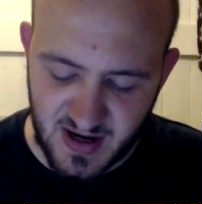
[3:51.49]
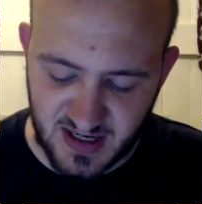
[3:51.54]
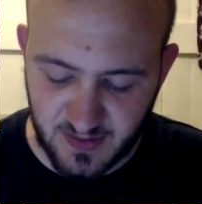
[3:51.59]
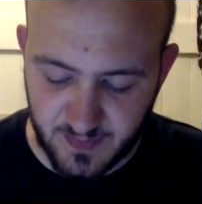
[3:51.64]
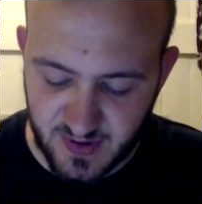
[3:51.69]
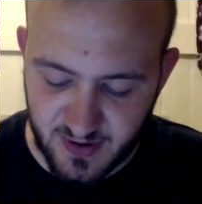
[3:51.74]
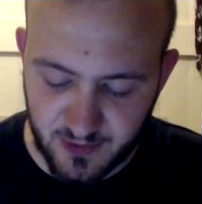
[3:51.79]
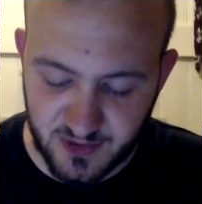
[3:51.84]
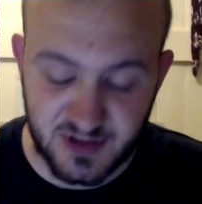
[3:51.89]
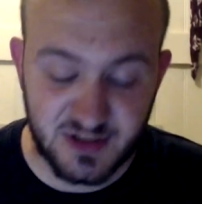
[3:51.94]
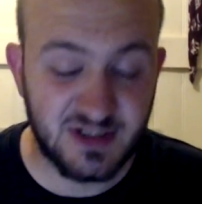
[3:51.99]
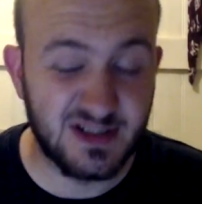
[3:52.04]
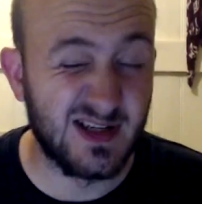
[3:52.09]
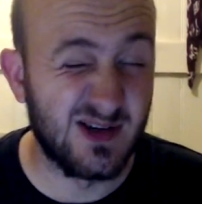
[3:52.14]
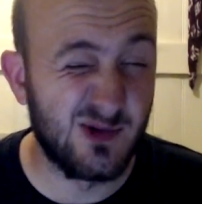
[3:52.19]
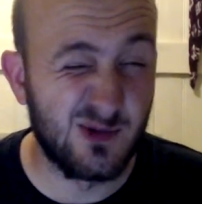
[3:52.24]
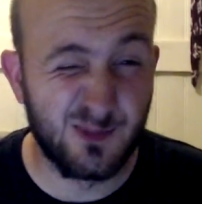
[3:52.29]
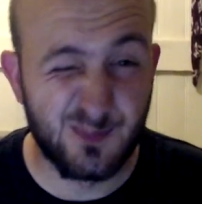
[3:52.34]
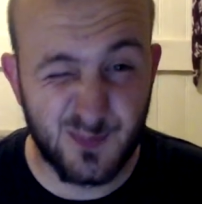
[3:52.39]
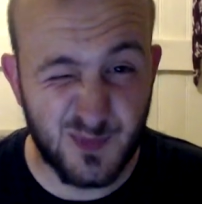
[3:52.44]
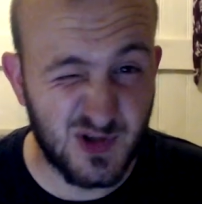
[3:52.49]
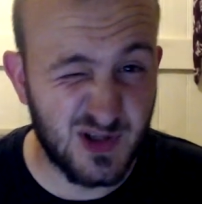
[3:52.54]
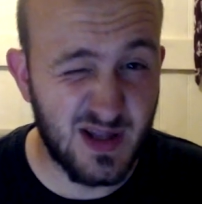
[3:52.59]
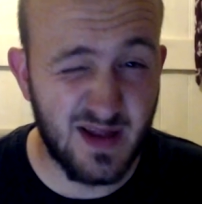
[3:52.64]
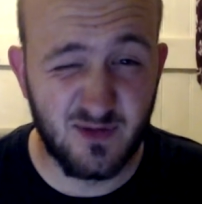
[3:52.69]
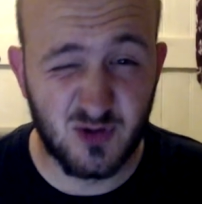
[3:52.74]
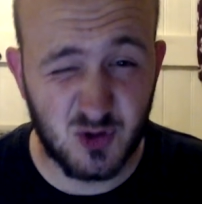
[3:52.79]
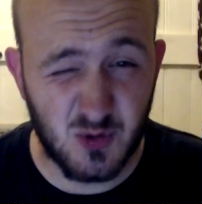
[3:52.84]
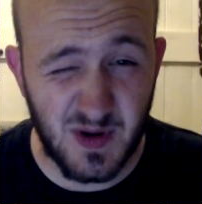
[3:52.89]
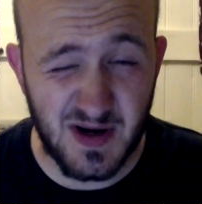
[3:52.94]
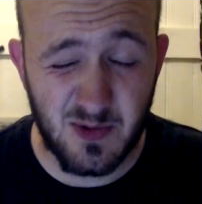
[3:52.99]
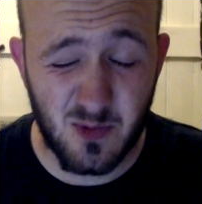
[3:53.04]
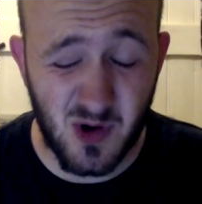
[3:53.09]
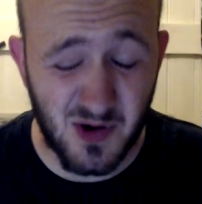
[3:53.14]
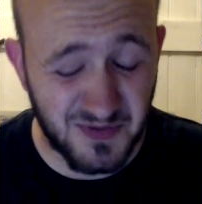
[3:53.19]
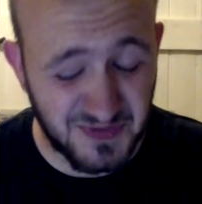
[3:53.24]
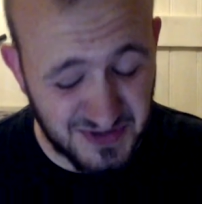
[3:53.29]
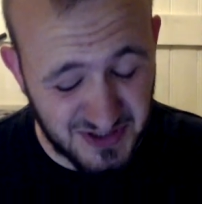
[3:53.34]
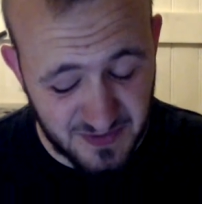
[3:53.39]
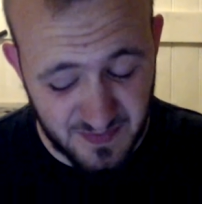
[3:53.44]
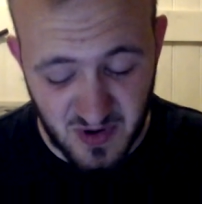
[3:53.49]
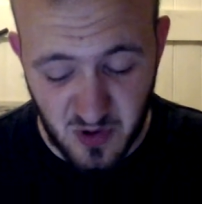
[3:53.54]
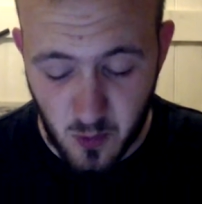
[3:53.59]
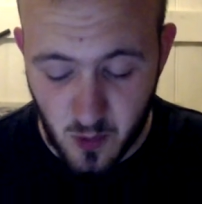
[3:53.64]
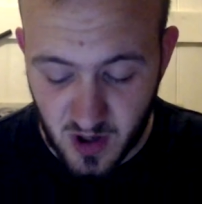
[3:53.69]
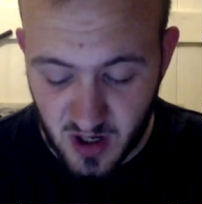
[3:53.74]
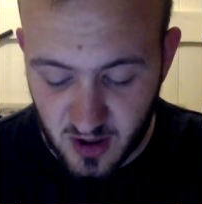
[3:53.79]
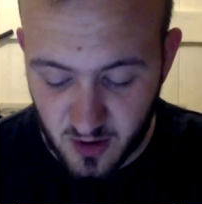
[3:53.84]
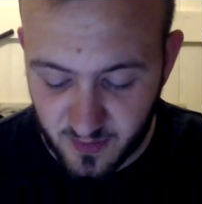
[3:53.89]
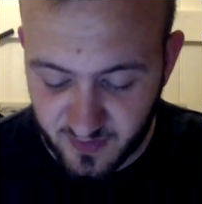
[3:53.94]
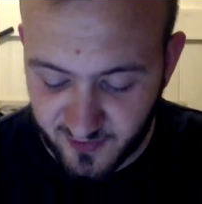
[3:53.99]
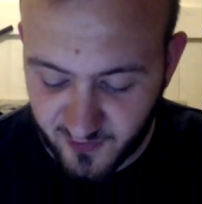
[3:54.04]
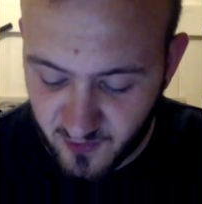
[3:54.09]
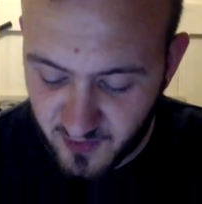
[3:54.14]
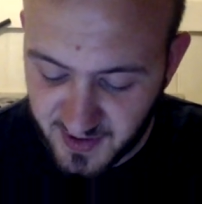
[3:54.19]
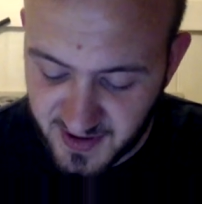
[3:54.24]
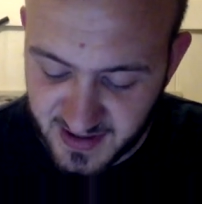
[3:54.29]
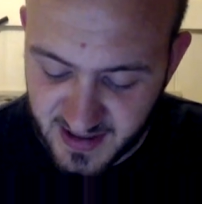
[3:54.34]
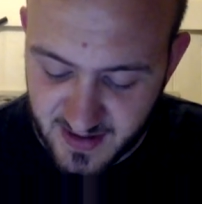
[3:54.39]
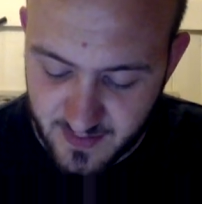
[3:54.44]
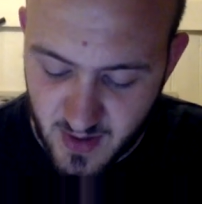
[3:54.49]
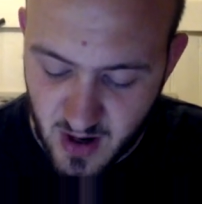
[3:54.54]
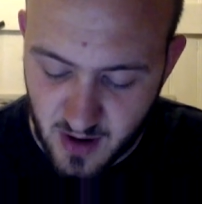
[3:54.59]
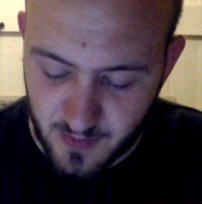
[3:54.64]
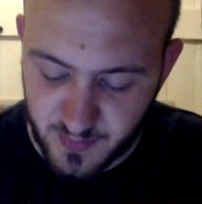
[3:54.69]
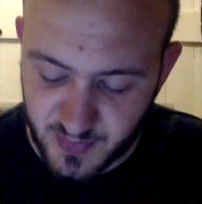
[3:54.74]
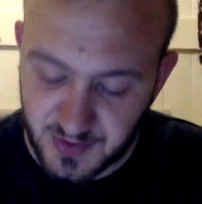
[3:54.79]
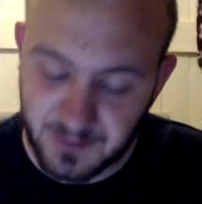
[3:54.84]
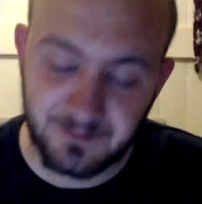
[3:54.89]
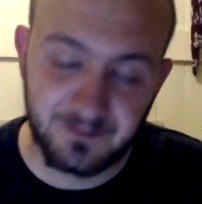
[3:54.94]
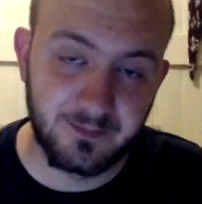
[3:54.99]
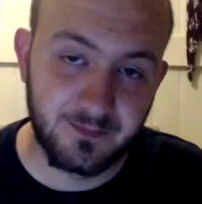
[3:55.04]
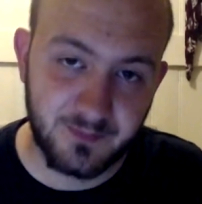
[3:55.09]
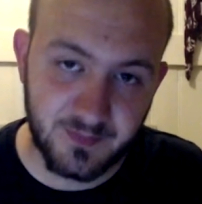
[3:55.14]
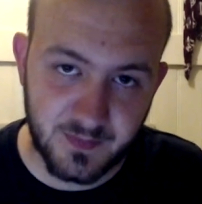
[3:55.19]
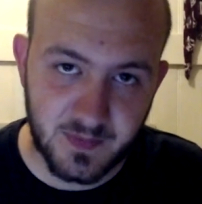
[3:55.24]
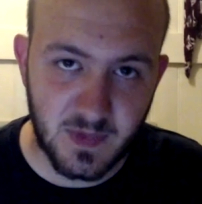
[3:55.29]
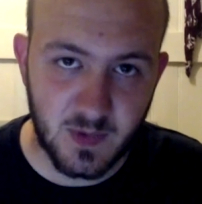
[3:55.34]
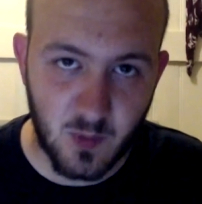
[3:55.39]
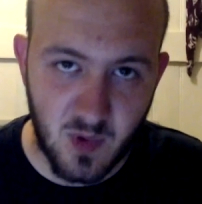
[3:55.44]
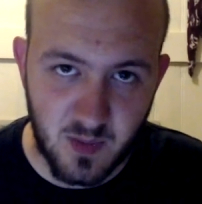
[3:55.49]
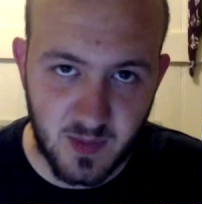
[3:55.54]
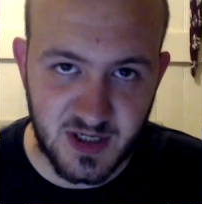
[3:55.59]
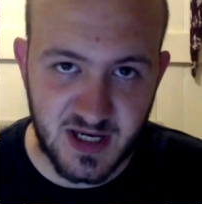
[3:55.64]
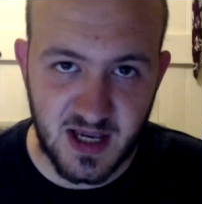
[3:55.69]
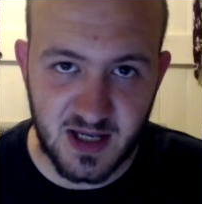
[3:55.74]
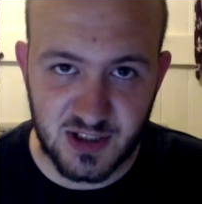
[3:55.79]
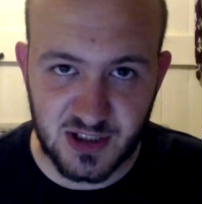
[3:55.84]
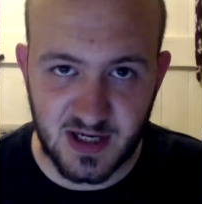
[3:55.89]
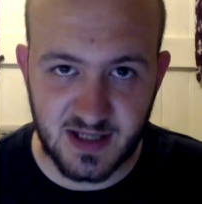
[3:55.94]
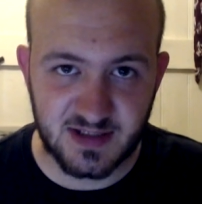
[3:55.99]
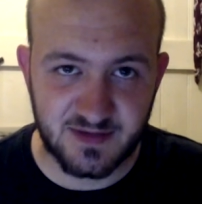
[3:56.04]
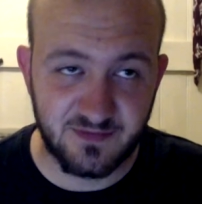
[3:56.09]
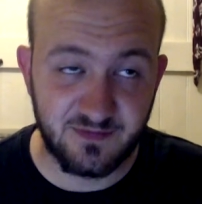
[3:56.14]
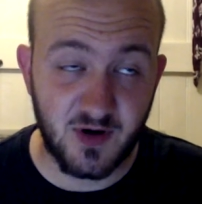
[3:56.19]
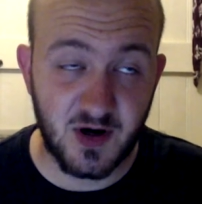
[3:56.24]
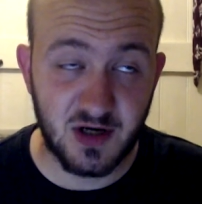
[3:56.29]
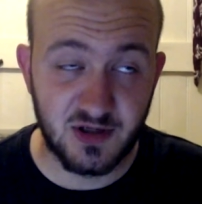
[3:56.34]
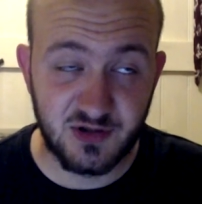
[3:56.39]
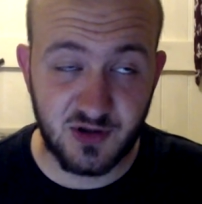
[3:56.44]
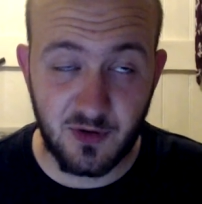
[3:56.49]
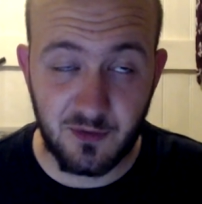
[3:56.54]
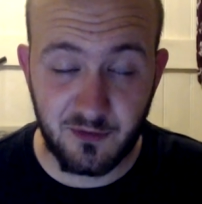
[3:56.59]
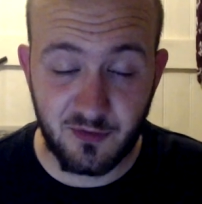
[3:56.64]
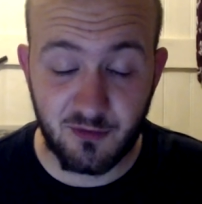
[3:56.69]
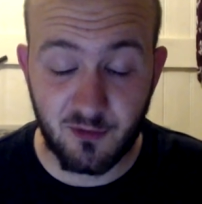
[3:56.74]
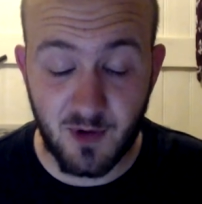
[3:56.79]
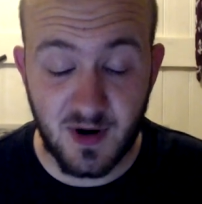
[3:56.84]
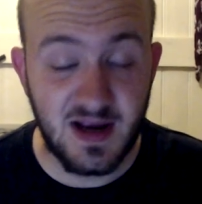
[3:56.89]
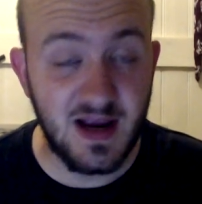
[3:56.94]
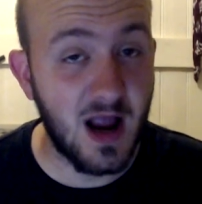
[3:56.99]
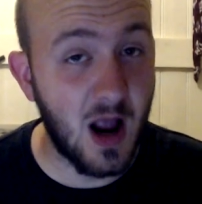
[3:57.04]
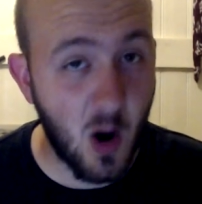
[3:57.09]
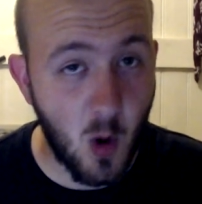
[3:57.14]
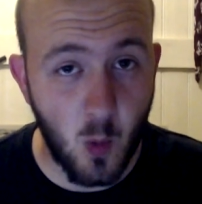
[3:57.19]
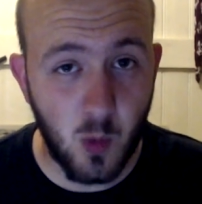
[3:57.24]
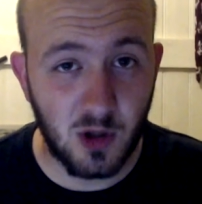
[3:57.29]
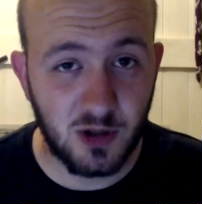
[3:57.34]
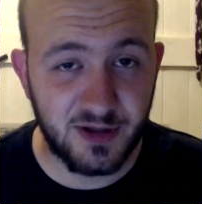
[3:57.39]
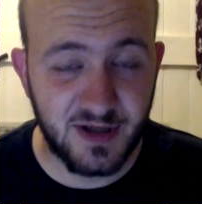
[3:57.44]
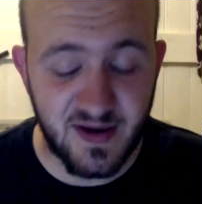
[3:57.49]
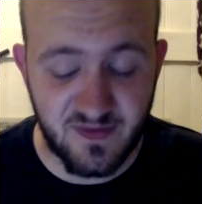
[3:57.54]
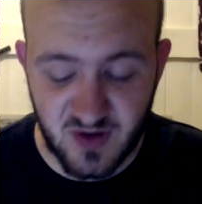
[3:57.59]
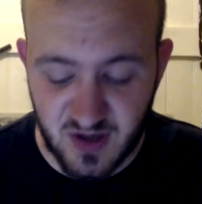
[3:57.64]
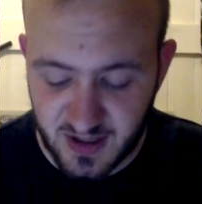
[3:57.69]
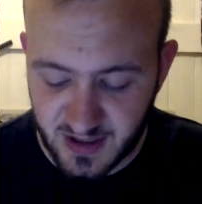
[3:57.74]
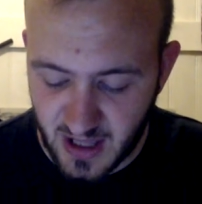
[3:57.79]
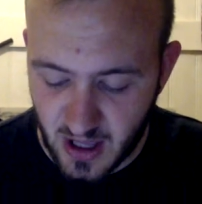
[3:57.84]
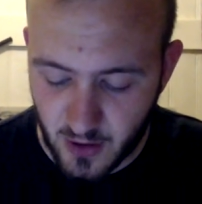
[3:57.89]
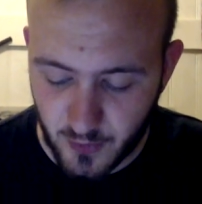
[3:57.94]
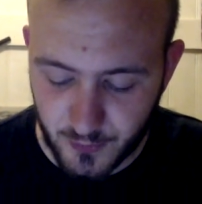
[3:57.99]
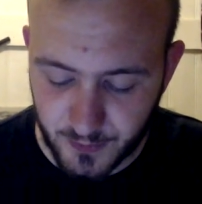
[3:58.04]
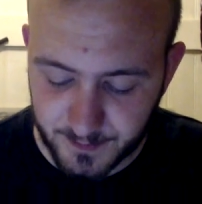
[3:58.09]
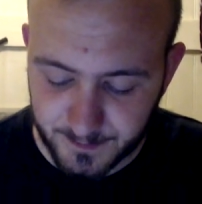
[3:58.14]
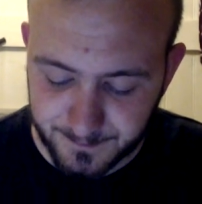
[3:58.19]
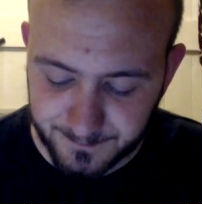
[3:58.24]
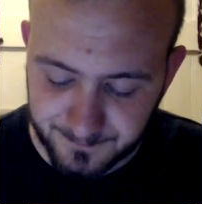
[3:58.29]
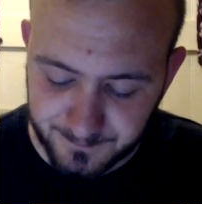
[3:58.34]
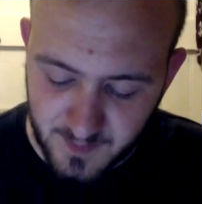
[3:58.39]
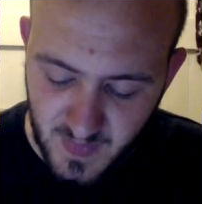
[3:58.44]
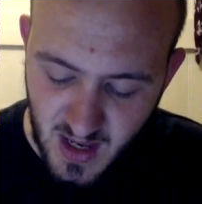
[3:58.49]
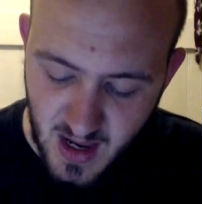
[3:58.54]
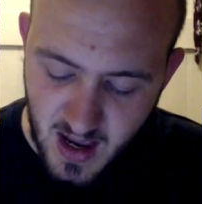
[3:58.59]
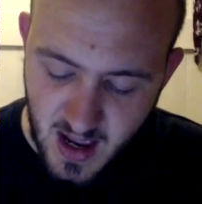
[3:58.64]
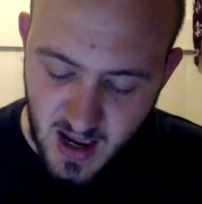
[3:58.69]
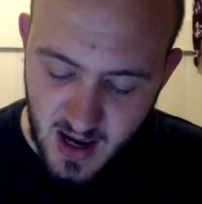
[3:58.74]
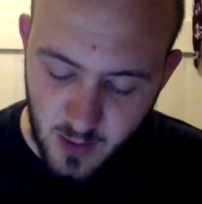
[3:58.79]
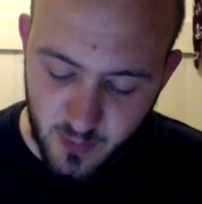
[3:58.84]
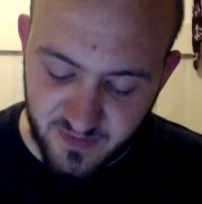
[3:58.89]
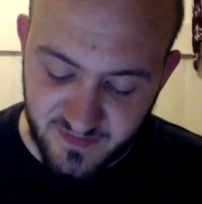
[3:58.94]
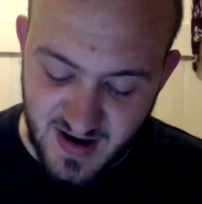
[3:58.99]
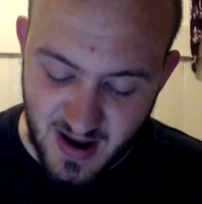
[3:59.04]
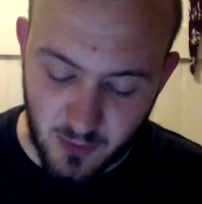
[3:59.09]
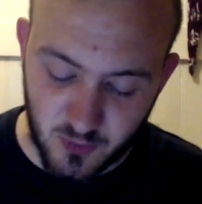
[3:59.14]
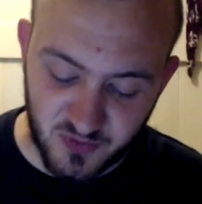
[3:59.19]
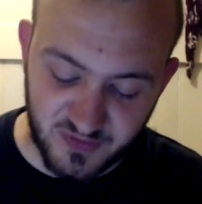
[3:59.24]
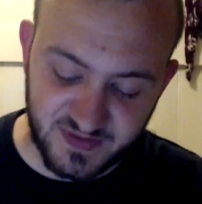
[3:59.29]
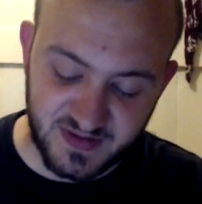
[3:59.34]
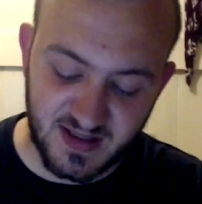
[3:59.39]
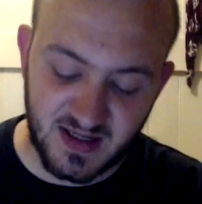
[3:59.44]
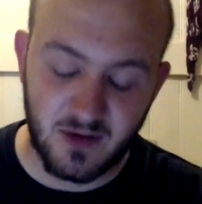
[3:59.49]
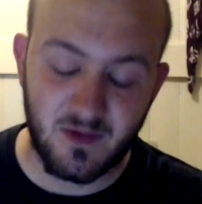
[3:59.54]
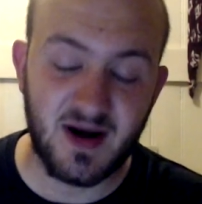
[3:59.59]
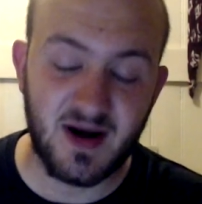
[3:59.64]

Magnapyritor is still level 21, it's going to be a while before I can get him up, but when we get a chance to find a zone 3, we'll give it a go. We've now got